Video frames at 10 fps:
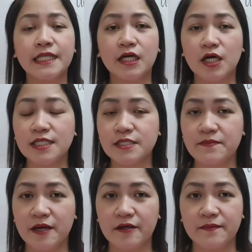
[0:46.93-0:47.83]
In the
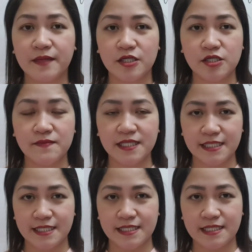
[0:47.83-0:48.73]
customary measurement
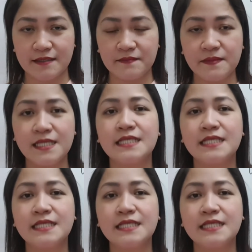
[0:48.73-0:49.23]
system,